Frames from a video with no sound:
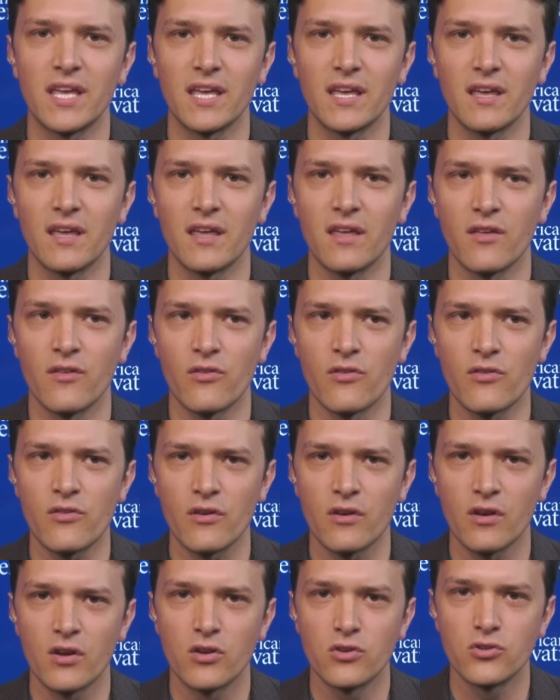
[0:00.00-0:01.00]
he
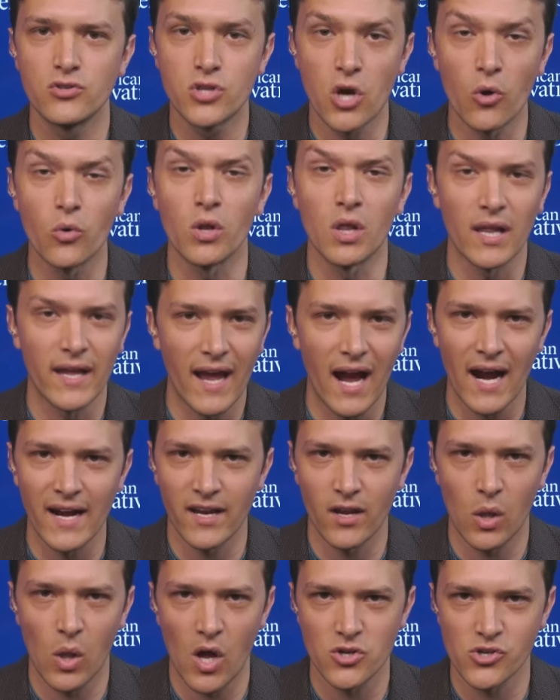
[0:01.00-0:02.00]
is totally
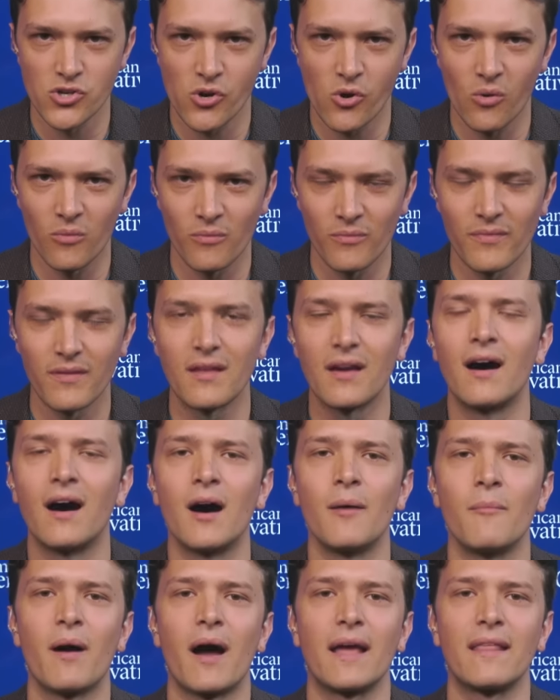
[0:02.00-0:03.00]
ideological.
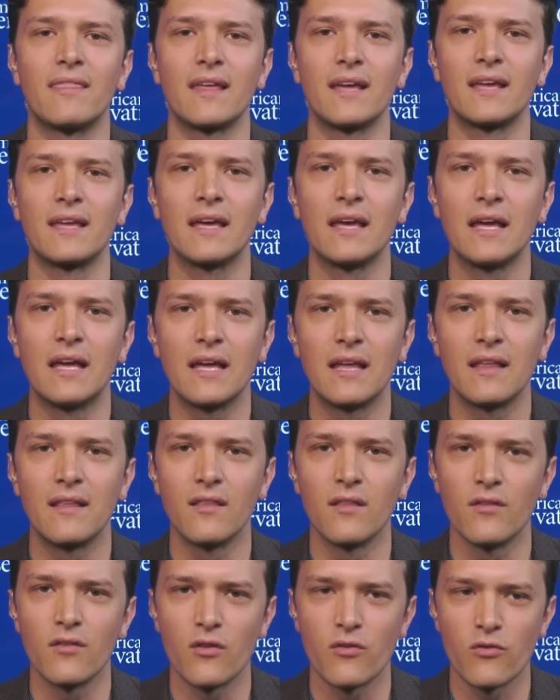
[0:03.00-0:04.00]
Um, I think
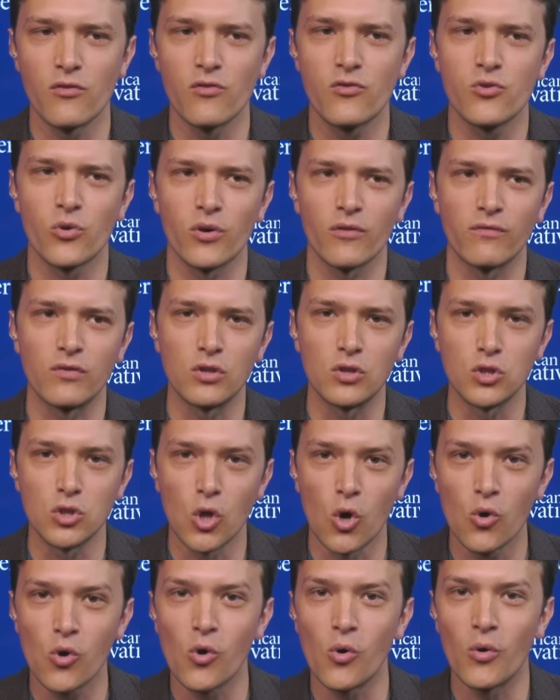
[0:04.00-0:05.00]
sort of
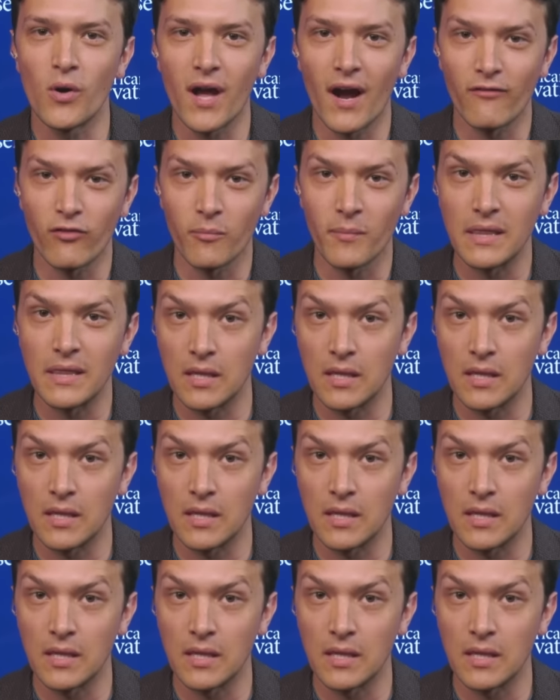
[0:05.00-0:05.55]
local government